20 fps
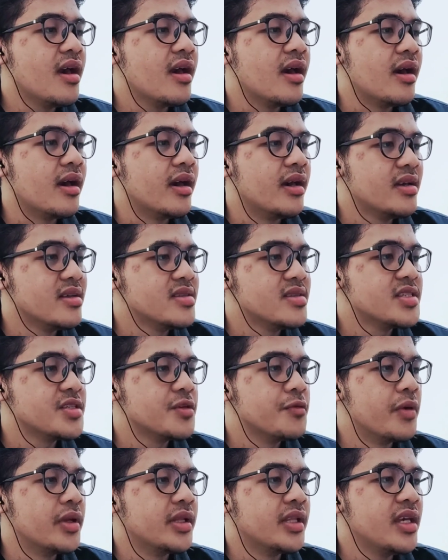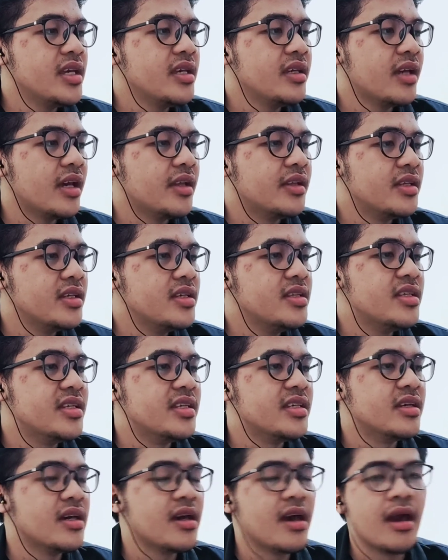ends with ing and
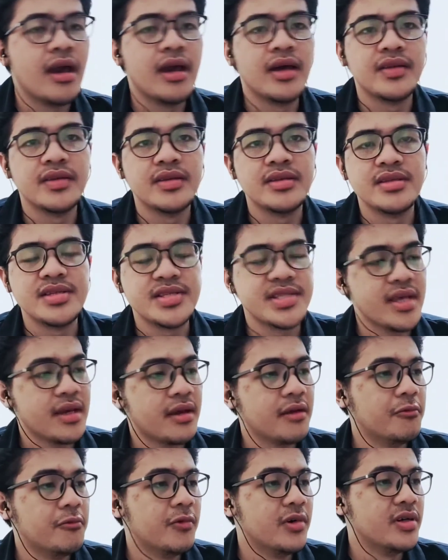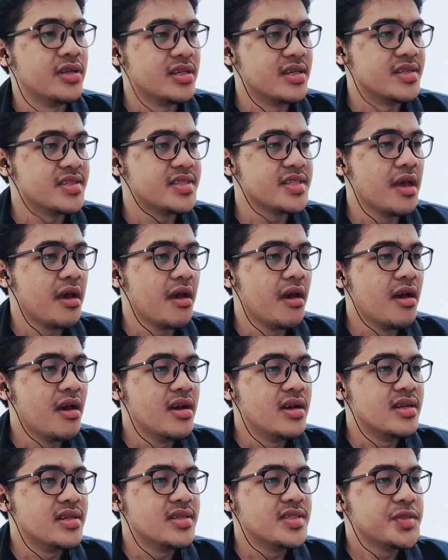ed, and the second one is
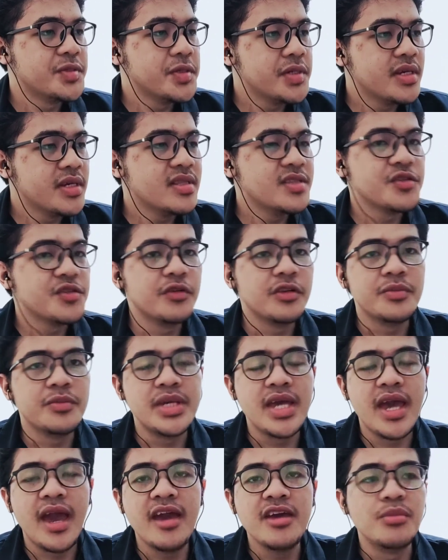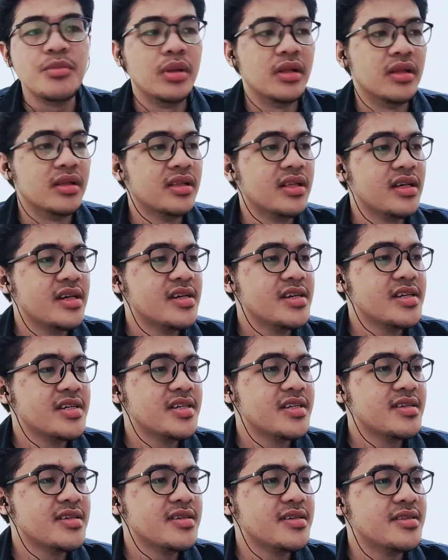students will be able
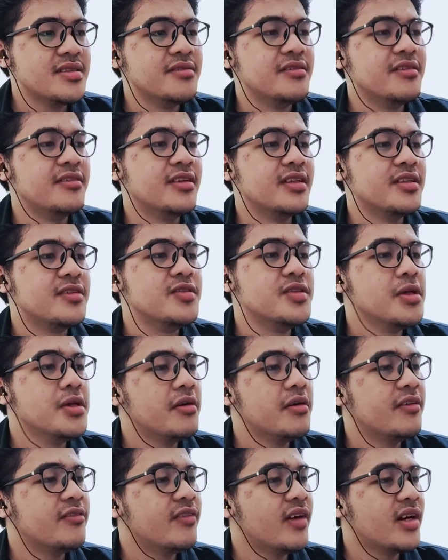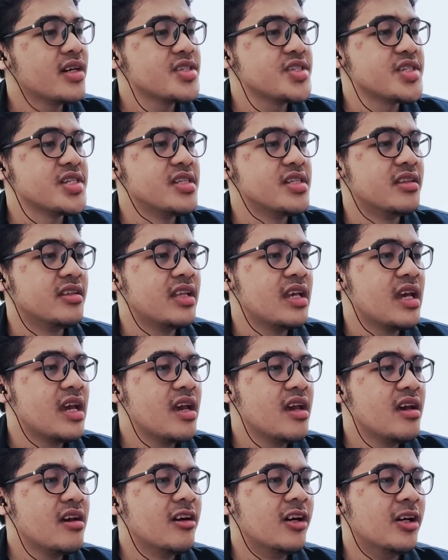to know the function
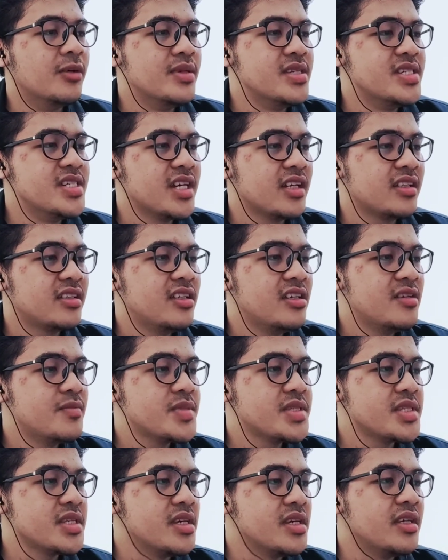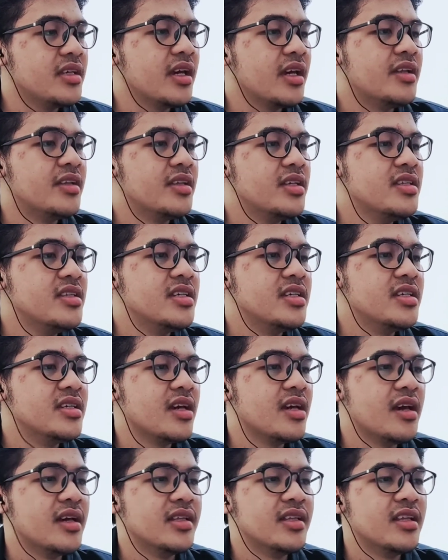of adjectives ing and ed,
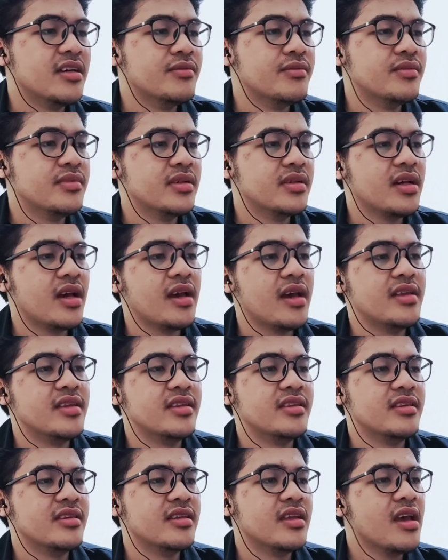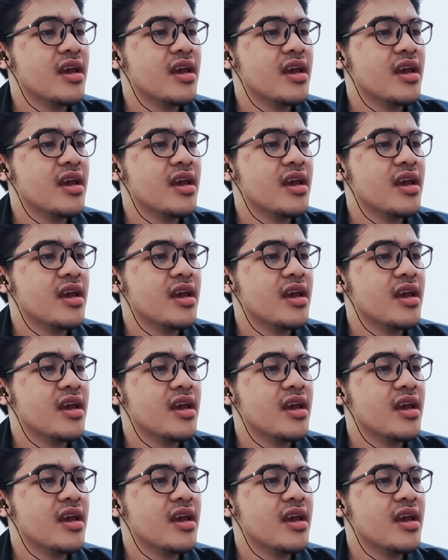and